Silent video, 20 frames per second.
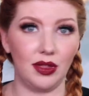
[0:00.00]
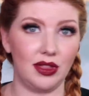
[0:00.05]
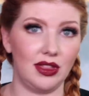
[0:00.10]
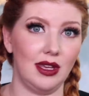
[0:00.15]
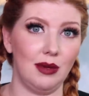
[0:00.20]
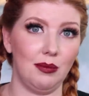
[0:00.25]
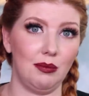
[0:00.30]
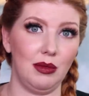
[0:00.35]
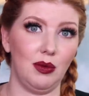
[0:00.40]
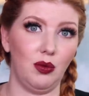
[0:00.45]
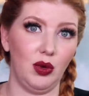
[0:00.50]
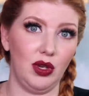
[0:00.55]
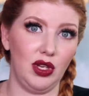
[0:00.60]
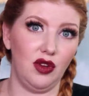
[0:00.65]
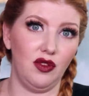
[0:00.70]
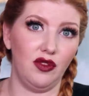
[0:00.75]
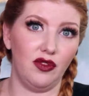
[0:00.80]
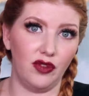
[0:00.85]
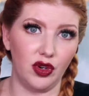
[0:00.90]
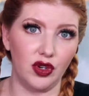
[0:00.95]
with them when
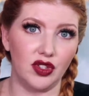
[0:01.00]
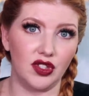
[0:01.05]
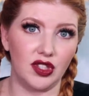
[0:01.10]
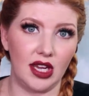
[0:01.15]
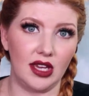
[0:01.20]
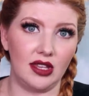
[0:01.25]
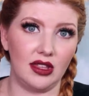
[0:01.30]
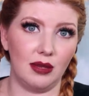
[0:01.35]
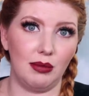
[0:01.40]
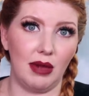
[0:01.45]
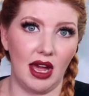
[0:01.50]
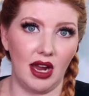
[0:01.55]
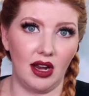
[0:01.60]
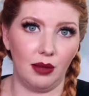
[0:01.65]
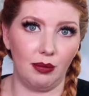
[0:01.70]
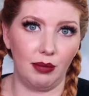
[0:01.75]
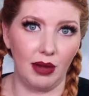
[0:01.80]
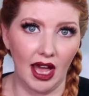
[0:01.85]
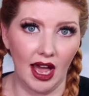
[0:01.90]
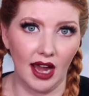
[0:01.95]
you first take them out
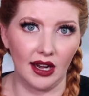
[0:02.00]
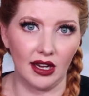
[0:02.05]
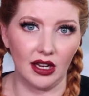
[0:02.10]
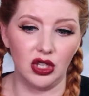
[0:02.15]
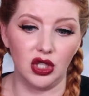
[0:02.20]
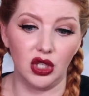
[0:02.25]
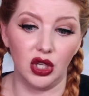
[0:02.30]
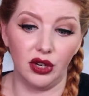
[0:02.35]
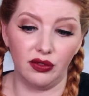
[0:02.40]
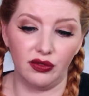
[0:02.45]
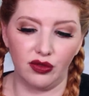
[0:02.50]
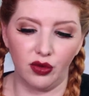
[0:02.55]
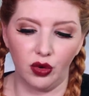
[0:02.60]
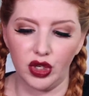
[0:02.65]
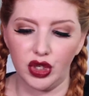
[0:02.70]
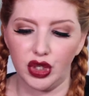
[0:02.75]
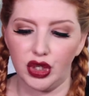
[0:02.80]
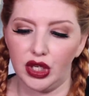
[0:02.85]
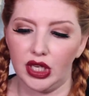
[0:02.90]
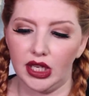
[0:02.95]
of the package,
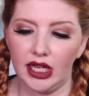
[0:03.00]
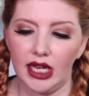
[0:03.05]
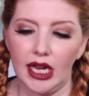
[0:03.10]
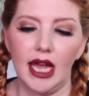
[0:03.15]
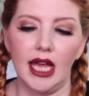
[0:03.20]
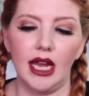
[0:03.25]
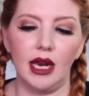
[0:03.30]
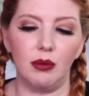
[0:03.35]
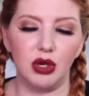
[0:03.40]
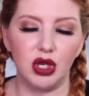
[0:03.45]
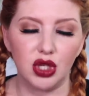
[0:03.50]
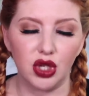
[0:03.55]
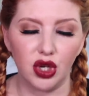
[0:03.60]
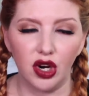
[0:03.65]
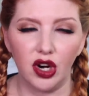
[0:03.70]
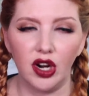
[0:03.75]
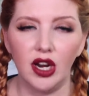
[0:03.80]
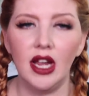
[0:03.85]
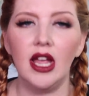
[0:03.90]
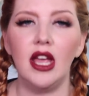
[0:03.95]
unfortunately. And I'm
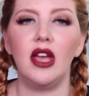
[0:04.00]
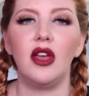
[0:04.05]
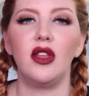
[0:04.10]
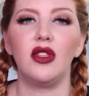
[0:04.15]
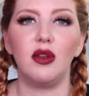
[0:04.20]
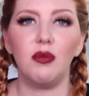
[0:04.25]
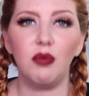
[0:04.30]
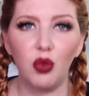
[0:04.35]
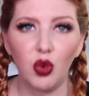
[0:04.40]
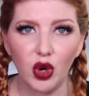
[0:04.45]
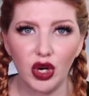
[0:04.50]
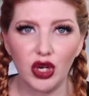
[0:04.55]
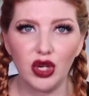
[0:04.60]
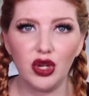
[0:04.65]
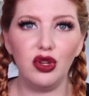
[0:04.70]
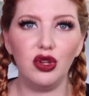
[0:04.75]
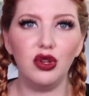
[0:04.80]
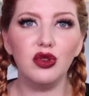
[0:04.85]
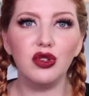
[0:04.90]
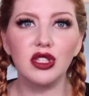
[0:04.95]
sure the more
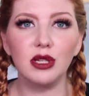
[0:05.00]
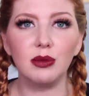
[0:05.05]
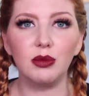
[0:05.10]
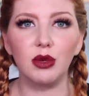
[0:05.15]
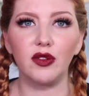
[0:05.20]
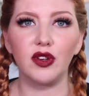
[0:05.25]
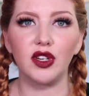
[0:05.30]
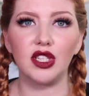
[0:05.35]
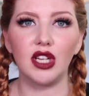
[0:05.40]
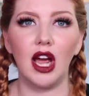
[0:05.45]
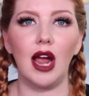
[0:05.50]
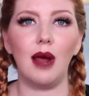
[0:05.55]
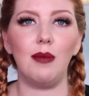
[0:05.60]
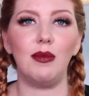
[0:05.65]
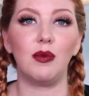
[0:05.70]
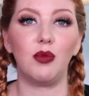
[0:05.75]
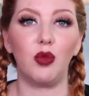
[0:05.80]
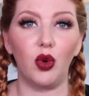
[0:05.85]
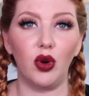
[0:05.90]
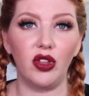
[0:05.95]
you use them over time,
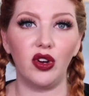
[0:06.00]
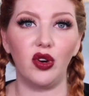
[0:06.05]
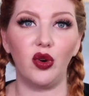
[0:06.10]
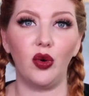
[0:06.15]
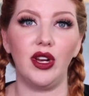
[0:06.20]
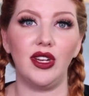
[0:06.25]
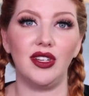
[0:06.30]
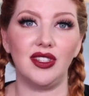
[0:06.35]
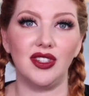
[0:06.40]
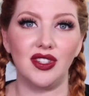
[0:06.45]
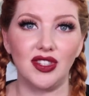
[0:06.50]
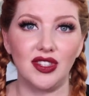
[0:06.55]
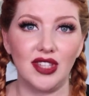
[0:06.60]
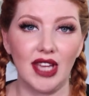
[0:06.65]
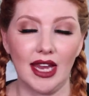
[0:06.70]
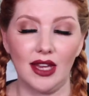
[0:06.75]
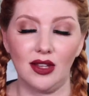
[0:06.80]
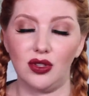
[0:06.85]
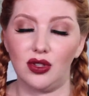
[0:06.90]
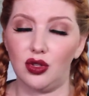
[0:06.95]
the more they're going to
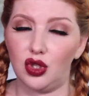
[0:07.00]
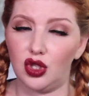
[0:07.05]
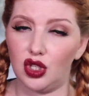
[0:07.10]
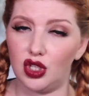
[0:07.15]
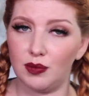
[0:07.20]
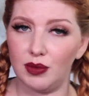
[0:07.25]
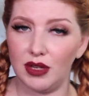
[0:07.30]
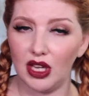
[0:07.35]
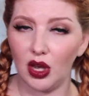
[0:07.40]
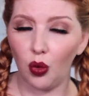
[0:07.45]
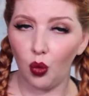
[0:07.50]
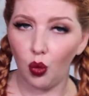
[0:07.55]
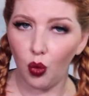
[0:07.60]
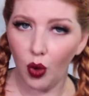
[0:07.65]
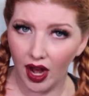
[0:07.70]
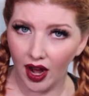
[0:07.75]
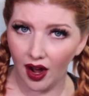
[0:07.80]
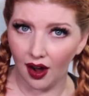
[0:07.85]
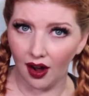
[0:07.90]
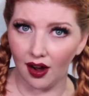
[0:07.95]
stain. So just be
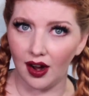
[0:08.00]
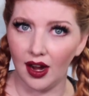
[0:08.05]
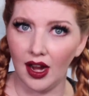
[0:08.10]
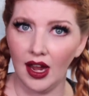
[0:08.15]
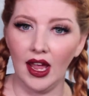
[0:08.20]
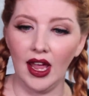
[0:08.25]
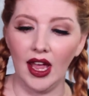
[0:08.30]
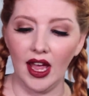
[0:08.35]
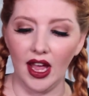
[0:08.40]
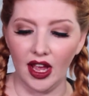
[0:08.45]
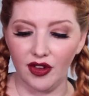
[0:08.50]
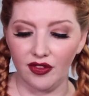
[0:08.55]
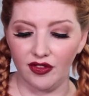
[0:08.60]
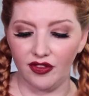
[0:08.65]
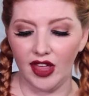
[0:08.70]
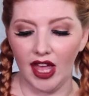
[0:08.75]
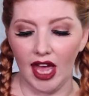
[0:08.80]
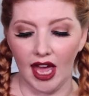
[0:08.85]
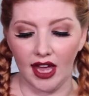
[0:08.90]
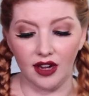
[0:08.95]
aware
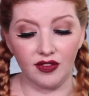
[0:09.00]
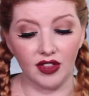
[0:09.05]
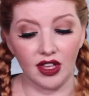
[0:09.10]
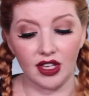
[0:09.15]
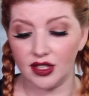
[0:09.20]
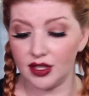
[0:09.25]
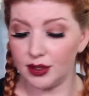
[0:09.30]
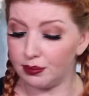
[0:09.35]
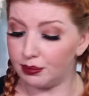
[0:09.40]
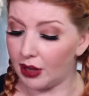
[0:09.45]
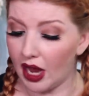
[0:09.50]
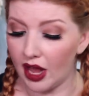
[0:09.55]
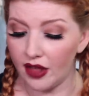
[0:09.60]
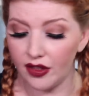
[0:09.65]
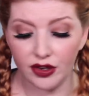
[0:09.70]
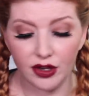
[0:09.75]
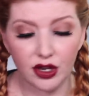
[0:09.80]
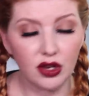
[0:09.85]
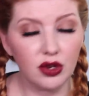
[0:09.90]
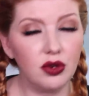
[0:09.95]
of that. If that doesn't
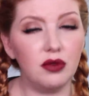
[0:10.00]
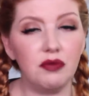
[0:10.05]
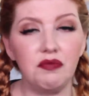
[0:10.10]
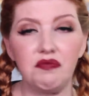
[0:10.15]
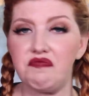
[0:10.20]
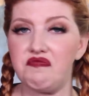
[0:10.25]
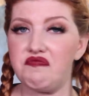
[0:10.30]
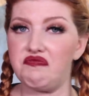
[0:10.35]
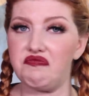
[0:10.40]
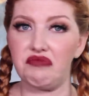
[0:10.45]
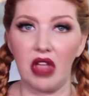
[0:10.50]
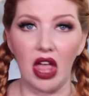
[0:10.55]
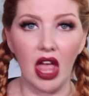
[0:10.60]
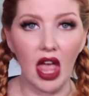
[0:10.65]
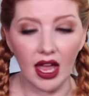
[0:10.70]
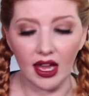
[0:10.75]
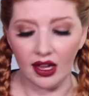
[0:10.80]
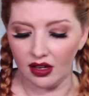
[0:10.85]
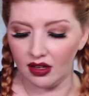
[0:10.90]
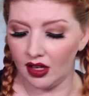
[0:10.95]
bother you,
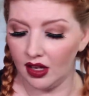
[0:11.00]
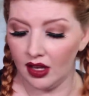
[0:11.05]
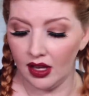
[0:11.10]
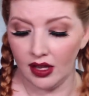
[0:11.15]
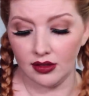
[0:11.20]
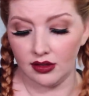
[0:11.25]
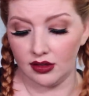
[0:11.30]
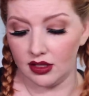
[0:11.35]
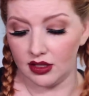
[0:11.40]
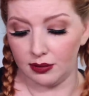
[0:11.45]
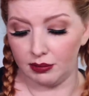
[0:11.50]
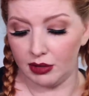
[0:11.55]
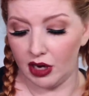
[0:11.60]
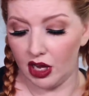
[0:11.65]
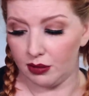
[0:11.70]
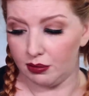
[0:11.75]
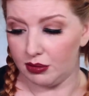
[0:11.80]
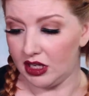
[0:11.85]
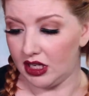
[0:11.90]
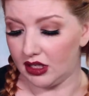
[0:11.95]
hey, doesn't
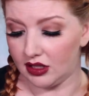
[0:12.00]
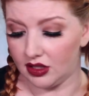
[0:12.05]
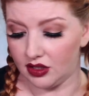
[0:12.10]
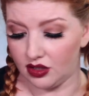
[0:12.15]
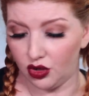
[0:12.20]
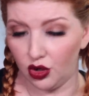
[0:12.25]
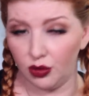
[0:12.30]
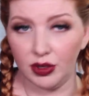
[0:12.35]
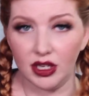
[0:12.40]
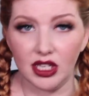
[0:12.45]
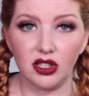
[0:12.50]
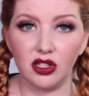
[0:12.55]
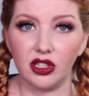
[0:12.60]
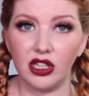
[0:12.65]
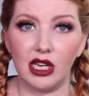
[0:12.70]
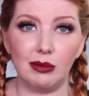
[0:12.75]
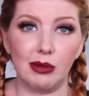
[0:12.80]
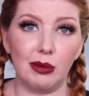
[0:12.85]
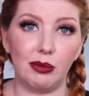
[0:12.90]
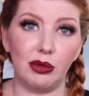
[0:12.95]
bother me because nobody's
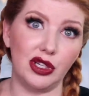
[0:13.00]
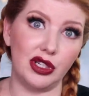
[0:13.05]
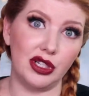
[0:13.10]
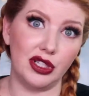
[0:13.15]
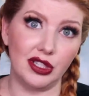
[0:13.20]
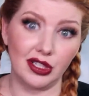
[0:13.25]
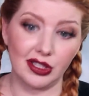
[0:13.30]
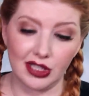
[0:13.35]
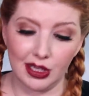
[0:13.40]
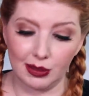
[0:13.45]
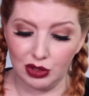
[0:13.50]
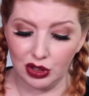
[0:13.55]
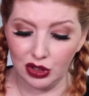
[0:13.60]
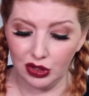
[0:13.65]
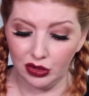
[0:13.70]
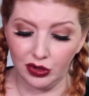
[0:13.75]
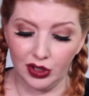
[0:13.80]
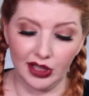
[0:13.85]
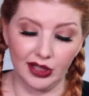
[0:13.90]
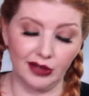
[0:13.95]
looking at my brushes except
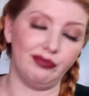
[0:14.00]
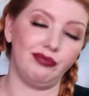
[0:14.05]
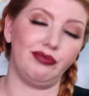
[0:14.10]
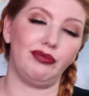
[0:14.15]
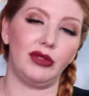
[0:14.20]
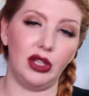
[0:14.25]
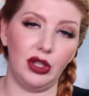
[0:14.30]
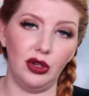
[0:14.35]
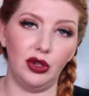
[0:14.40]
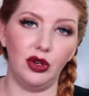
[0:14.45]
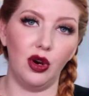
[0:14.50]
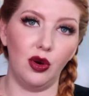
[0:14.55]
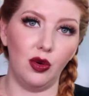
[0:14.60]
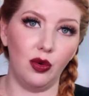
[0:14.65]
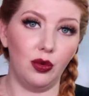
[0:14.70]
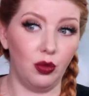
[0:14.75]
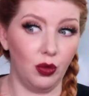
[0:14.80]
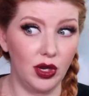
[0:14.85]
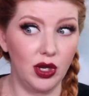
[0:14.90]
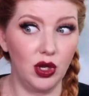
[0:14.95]
you, and you
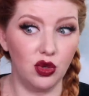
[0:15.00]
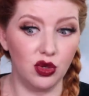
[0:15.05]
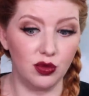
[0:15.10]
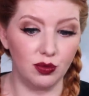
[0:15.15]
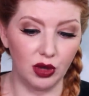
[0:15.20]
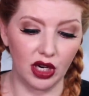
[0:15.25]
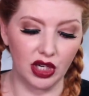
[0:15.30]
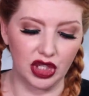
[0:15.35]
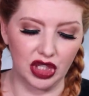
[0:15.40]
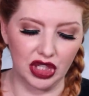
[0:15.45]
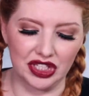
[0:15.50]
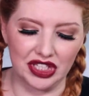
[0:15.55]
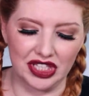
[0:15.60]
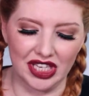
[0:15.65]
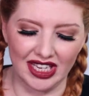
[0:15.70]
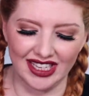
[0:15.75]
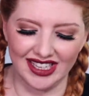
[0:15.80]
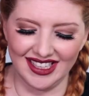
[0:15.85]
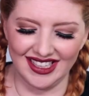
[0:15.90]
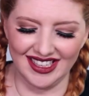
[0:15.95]
know we use
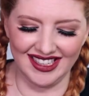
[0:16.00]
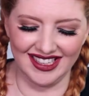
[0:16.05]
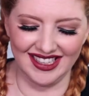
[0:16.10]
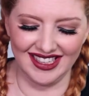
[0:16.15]
brushes. I